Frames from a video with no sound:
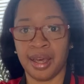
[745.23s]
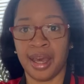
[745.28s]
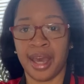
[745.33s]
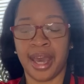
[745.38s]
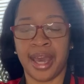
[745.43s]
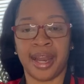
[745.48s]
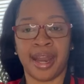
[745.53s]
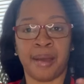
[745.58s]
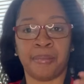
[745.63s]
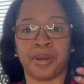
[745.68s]

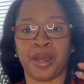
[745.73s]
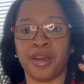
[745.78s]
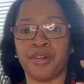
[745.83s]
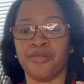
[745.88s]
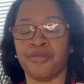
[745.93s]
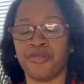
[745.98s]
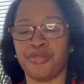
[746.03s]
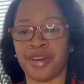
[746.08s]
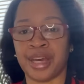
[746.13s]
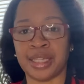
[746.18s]
And I'm
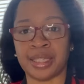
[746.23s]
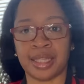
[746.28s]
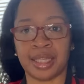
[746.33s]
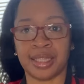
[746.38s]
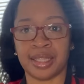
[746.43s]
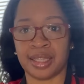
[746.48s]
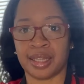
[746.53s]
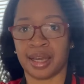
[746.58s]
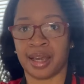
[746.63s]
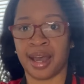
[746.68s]

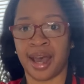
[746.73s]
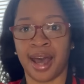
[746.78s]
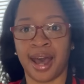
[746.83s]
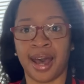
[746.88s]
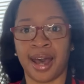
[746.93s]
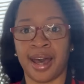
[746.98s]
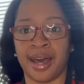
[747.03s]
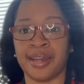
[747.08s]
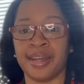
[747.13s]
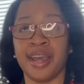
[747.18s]
confessing to
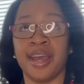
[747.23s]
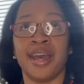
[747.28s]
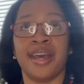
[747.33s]
God